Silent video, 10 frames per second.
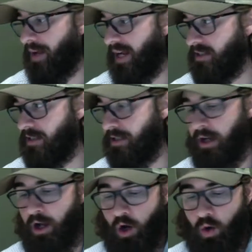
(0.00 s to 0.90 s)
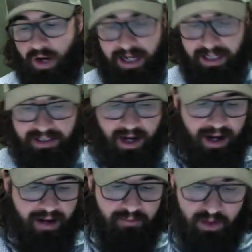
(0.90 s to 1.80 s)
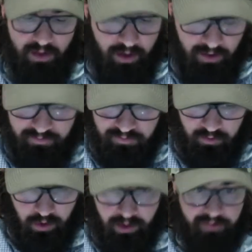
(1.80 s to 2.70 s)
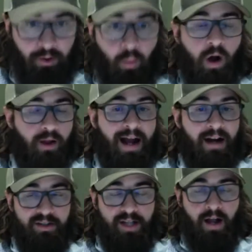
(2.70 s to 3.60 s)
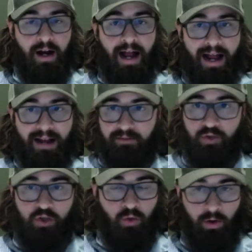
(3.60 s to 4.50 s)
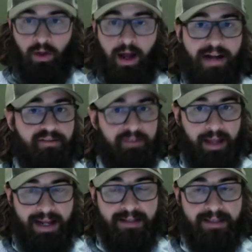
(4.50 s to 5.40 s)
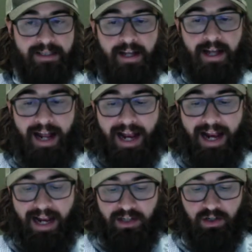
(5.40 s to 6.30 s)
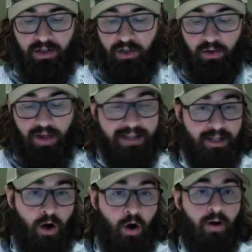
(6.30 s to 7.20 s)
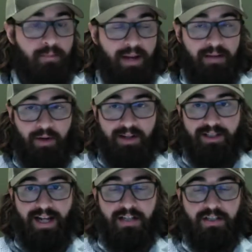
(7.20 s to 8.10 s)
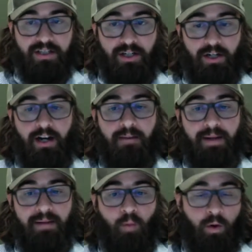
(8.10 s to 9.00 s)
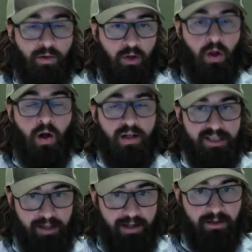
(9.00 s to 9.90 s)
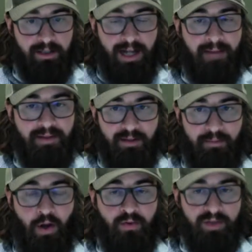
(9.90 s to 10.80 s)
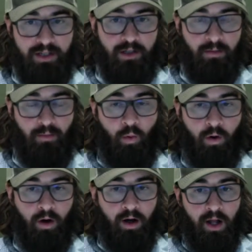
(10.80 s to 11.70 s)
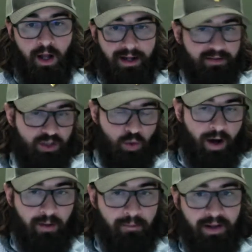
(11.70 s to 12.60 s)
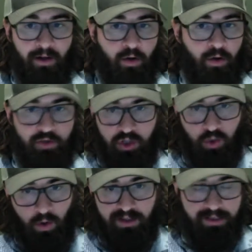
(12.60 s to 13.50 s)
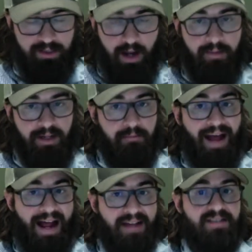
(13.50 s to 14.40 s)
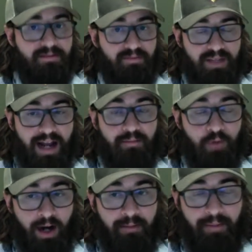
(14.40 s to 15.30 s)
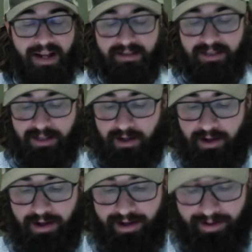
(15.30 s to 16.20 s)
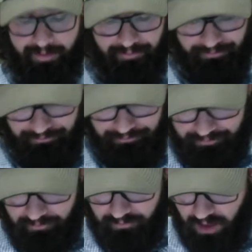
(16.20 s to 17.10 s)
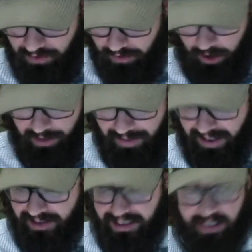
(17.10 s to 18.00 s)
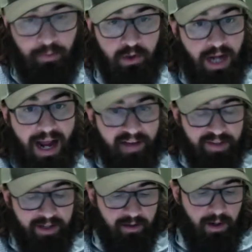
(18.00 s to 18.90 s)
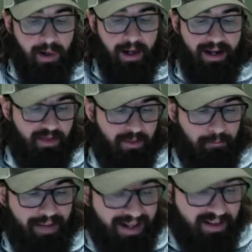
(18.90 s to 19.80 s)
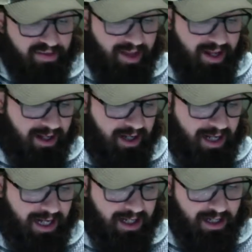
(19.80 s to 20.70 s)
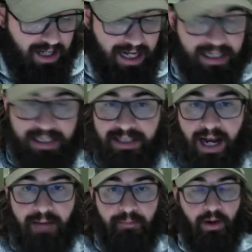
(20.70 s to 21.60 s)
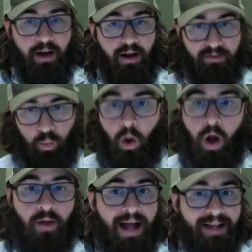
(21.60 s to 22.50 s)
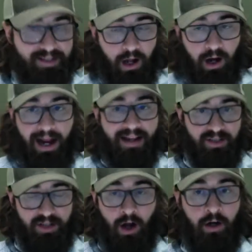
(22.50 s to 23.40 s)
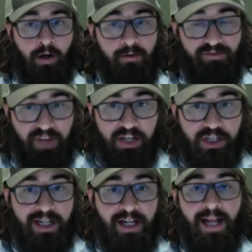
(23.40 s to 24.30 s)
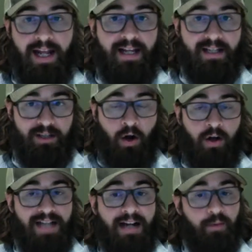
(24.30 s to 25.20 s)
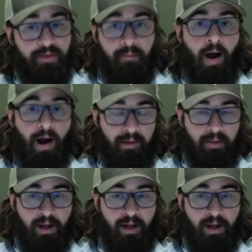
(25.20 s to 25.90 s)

baits, anytime you're looking for walleye or saugeye, shoreline of lakes, and you're utilizing hard bait presentations, they're going to be more the long, slender type as opposed to your more square bill, short, stubby bass type crankbaits. Um, they're going to be deeper diving. Uh, the big thing in any type of walleye, saugeye, sauger fishing is contact with the bottom.